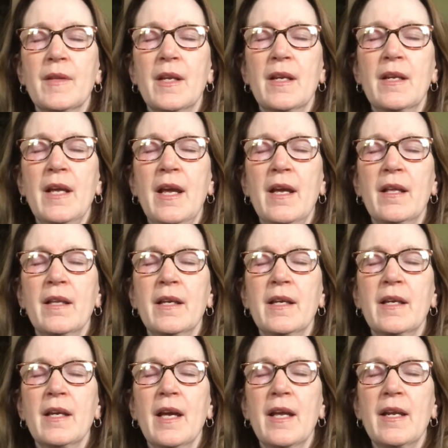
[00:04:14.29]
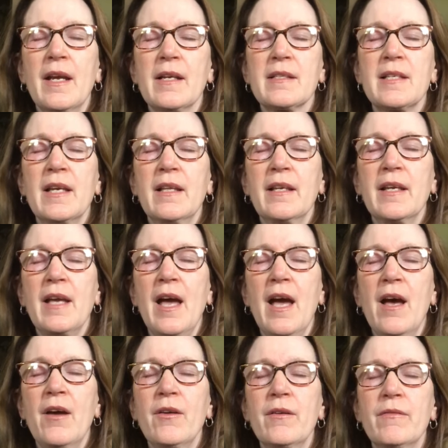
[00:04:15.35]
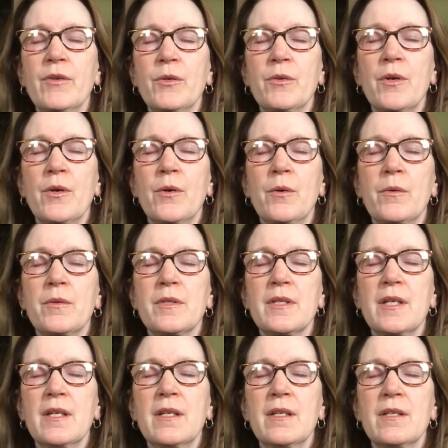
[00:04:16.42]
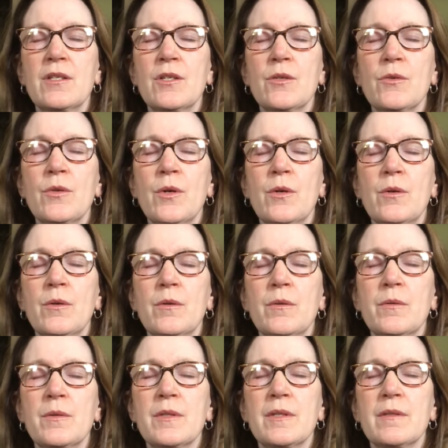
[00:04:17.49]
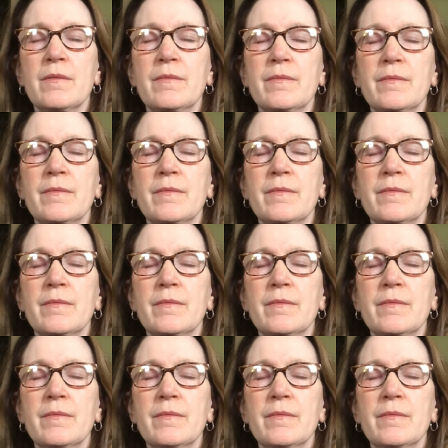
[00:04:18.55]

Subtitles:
Inhaling and exhaling out of your nose, into your nose.